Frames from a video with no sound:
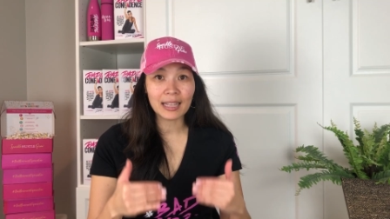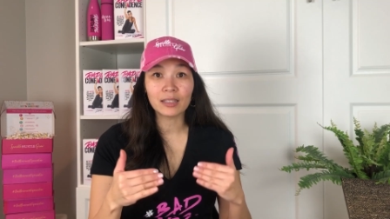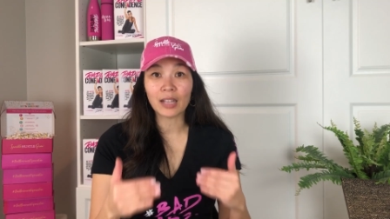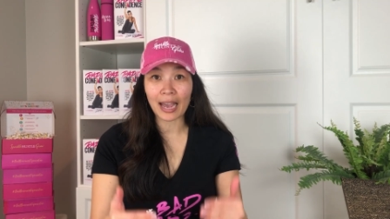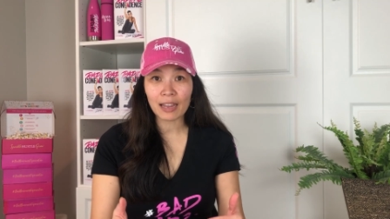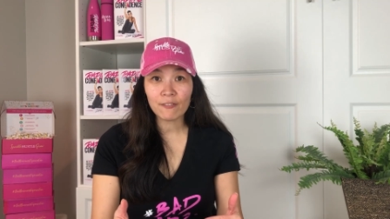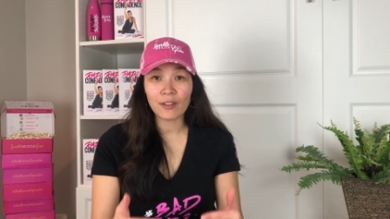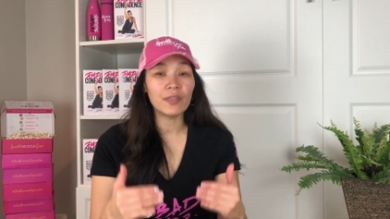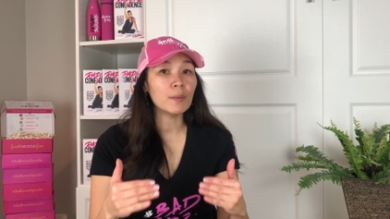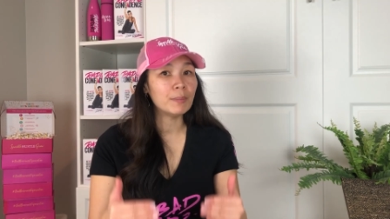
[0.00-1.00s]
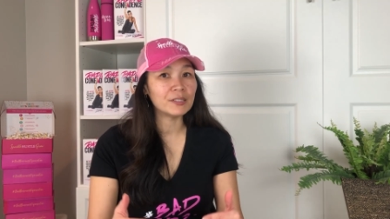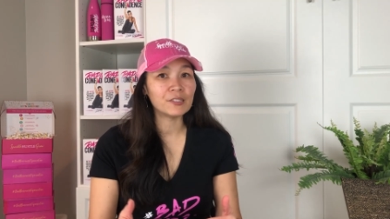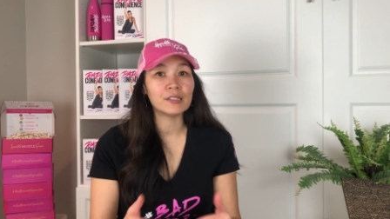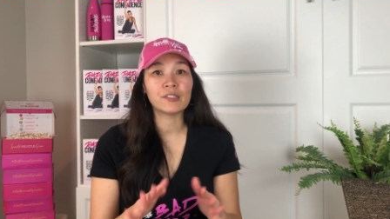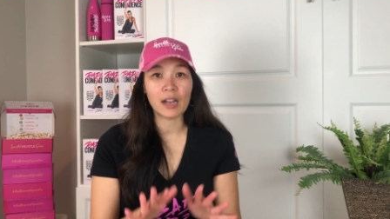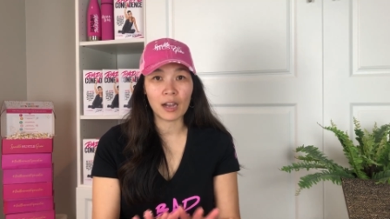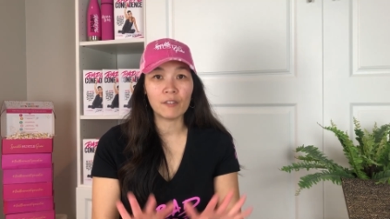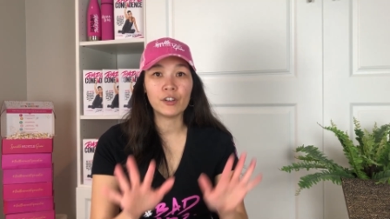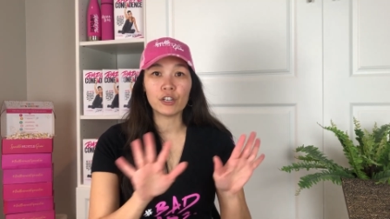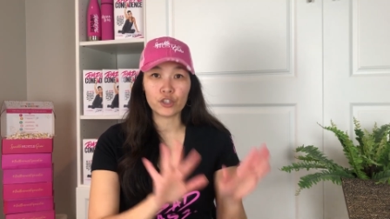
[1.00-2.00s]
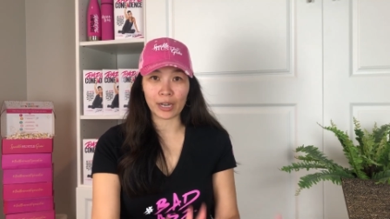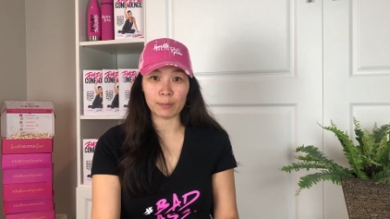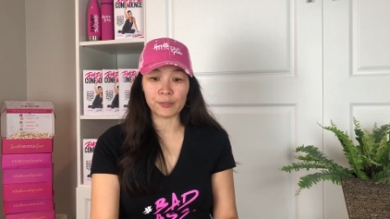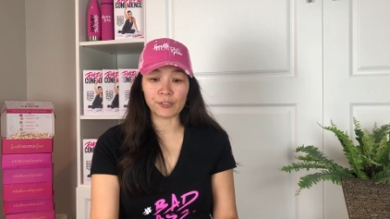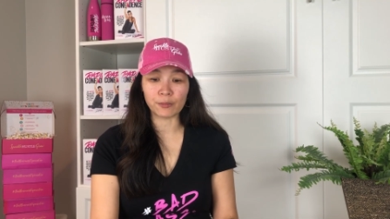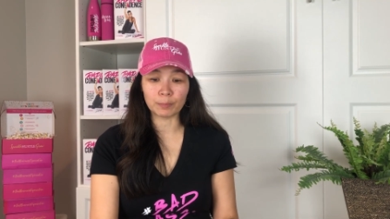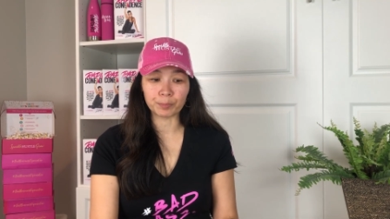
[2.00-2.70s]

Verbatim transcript: the life and the business of your dreams.